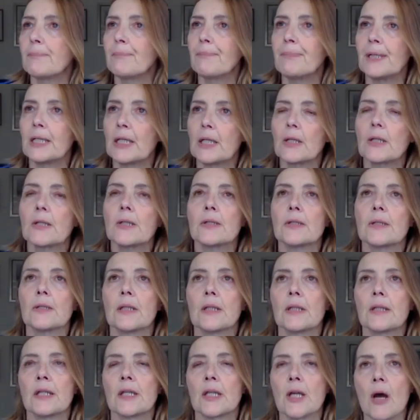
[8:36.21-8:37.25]
because
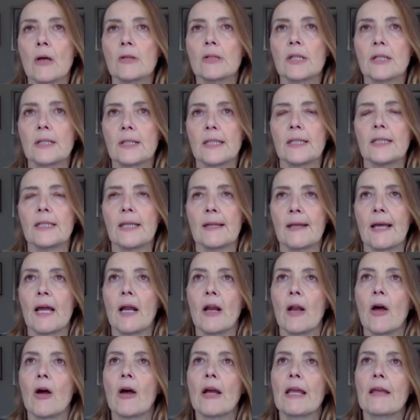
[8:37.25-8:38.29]
the narcissist in their
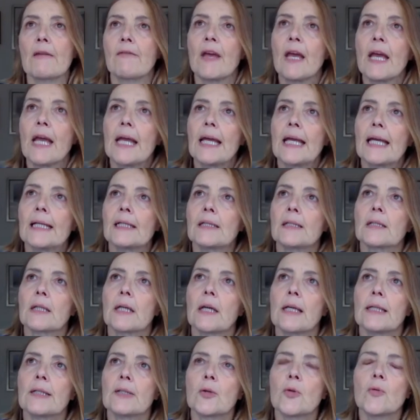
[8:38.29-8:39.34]
life,
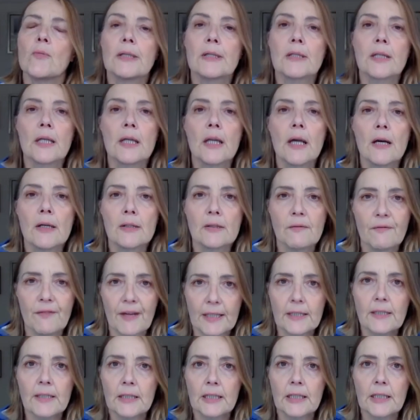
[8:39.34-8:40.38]
it's almost the last
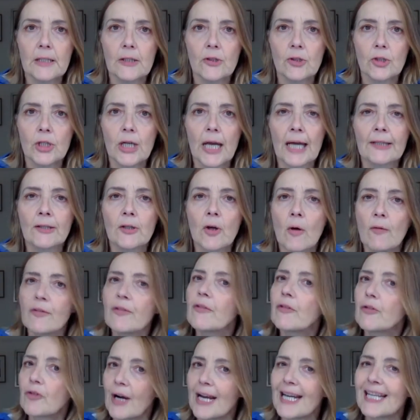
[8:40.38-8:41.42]
vestige, and
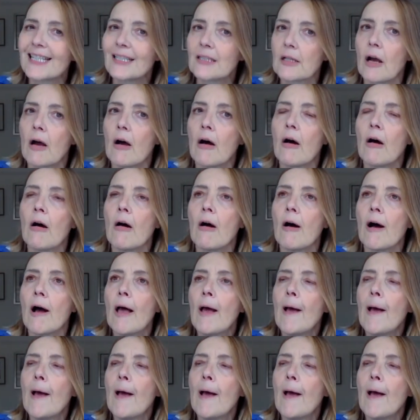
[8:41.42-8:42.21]
often threats are